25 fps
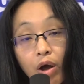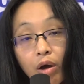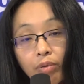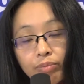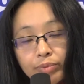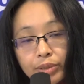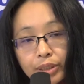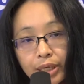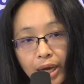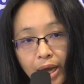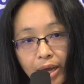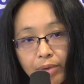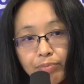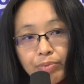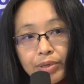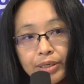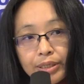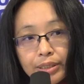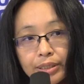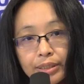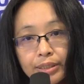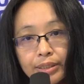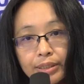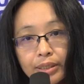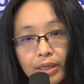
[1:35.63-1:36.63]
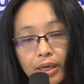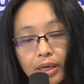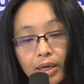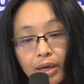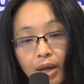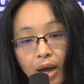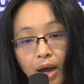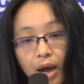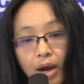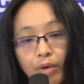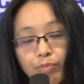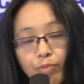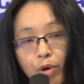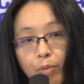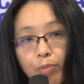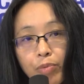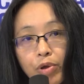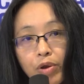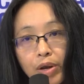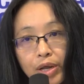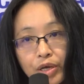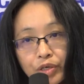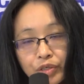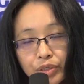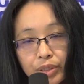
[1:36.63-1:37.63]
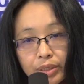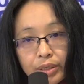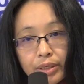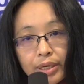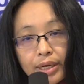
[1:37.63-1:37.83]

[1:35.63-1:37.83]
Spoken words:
of diabetes in our population,